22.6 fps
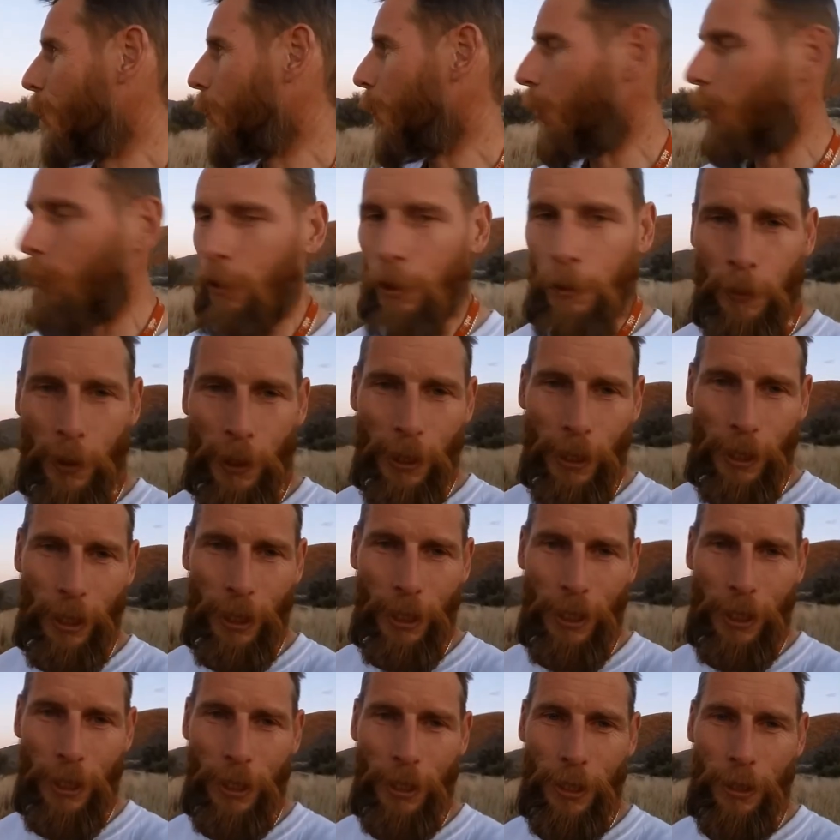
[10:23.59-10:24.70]
Put it on your bucket
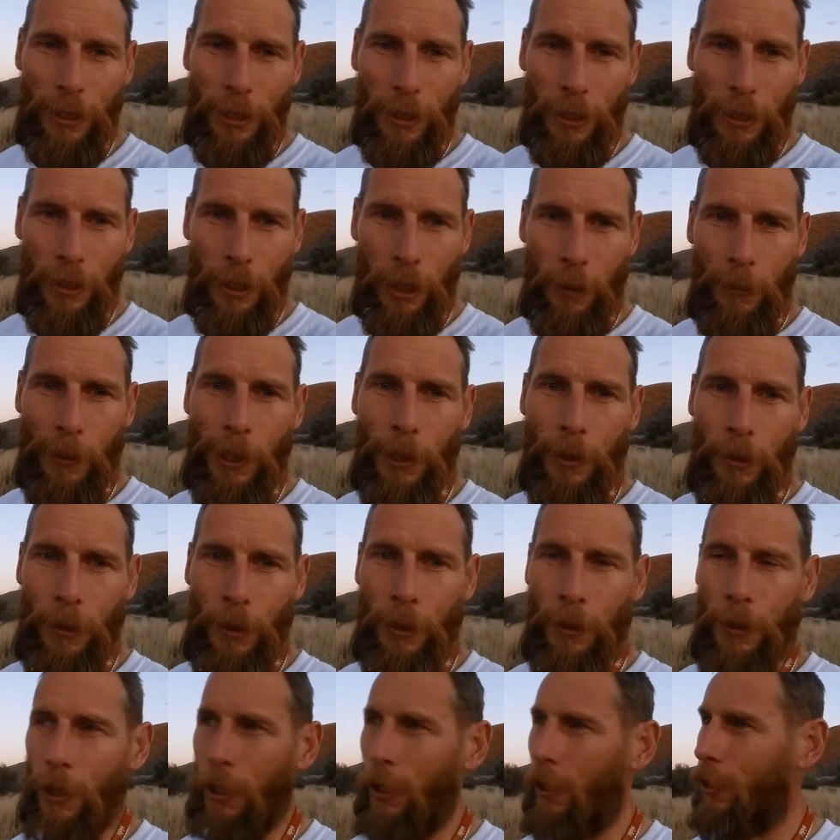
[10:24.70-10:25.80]
list. Come out and
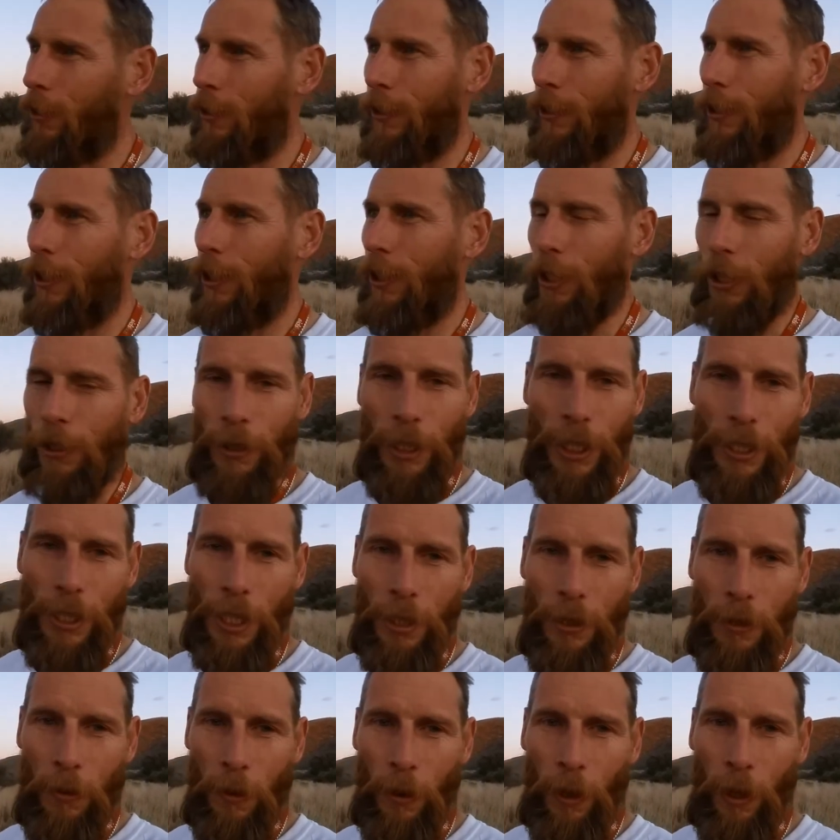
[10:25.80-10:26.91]
do the, the great
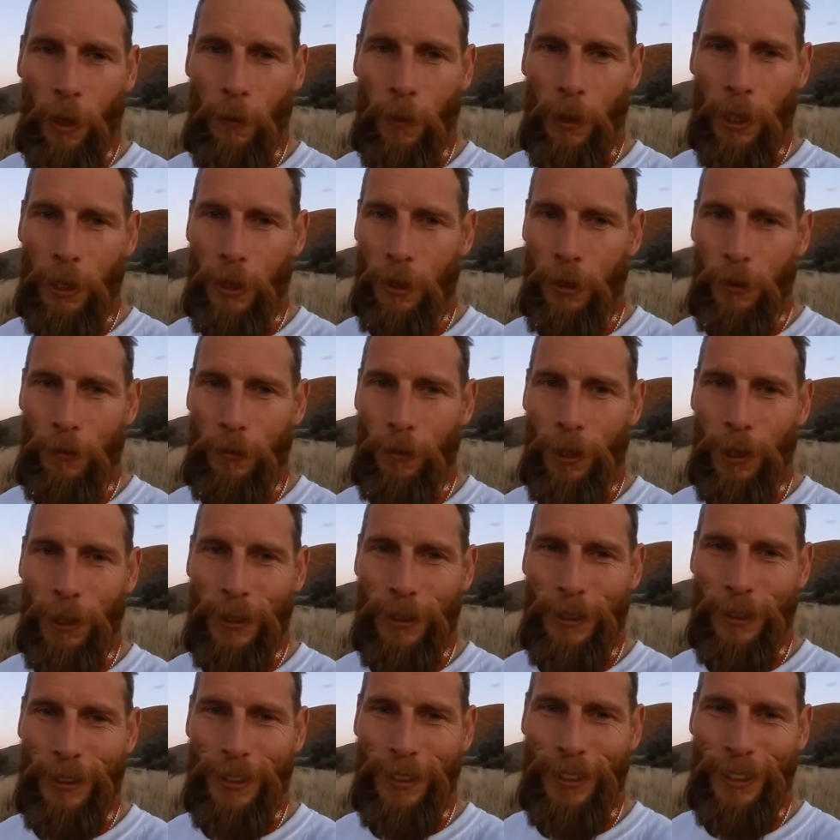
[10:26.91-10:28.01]
central highway. It's good
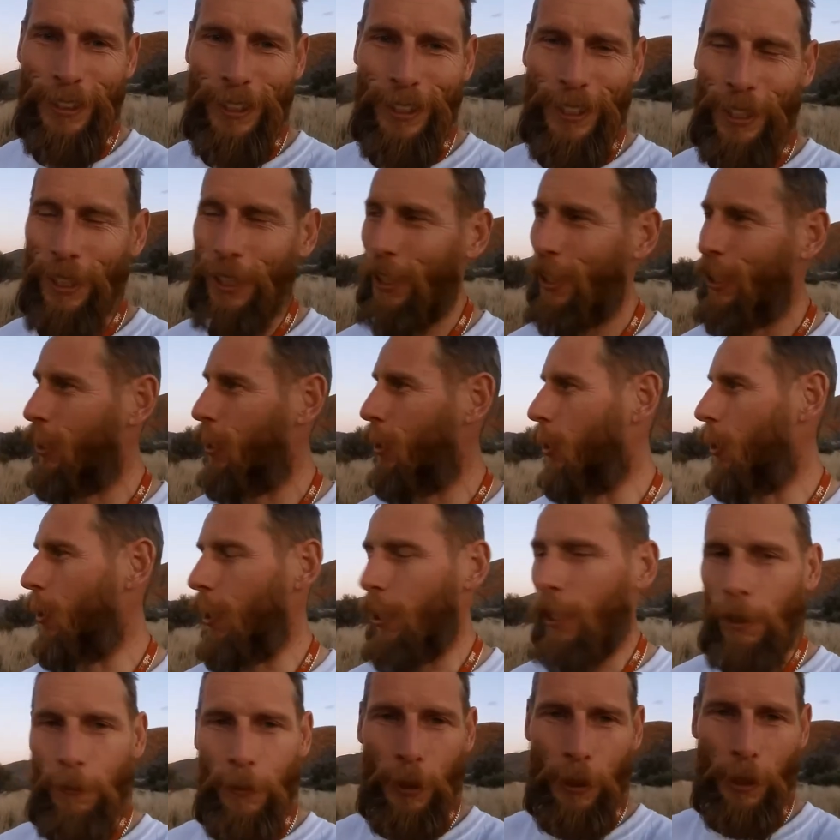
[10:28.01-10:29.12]
fun. All right,
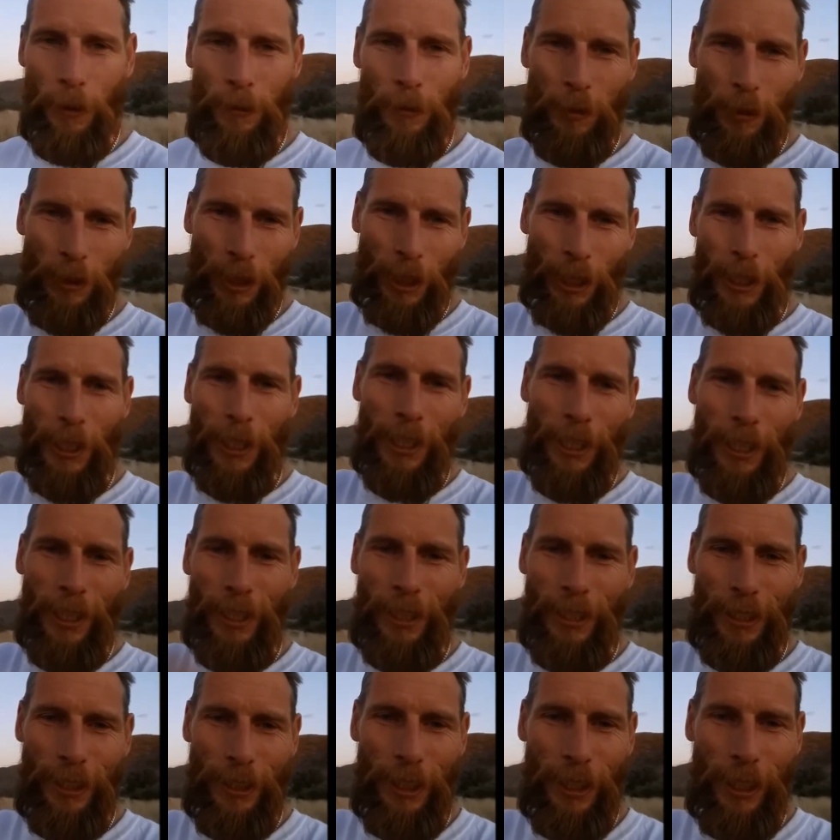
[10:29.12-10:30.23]
happy travels. Take care.
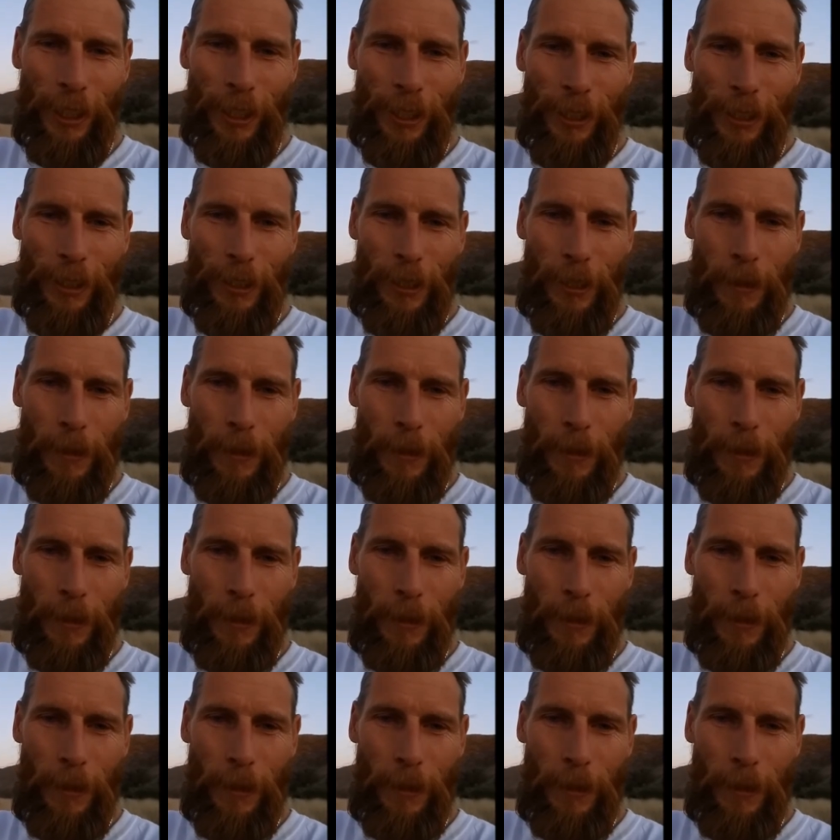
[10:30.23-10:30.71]
See ya.